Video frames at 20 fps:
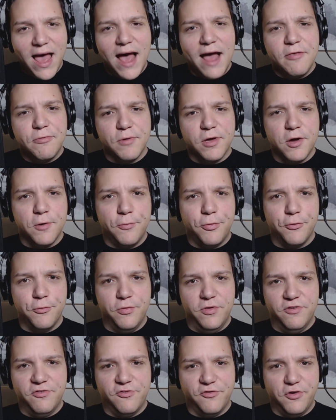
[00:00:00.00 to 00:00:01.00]
As we go
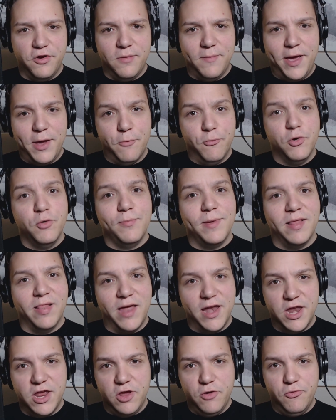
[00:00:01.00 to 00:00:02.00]
through this stream, I will be
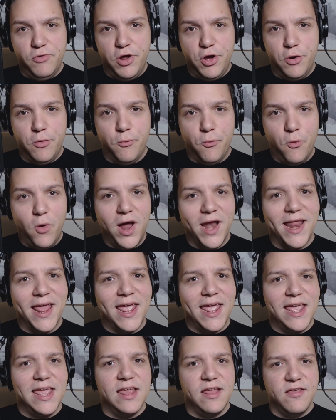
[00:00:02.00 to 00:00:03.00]
letting you know
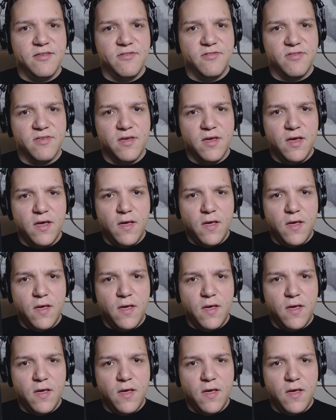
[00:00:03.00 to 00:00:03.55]
what is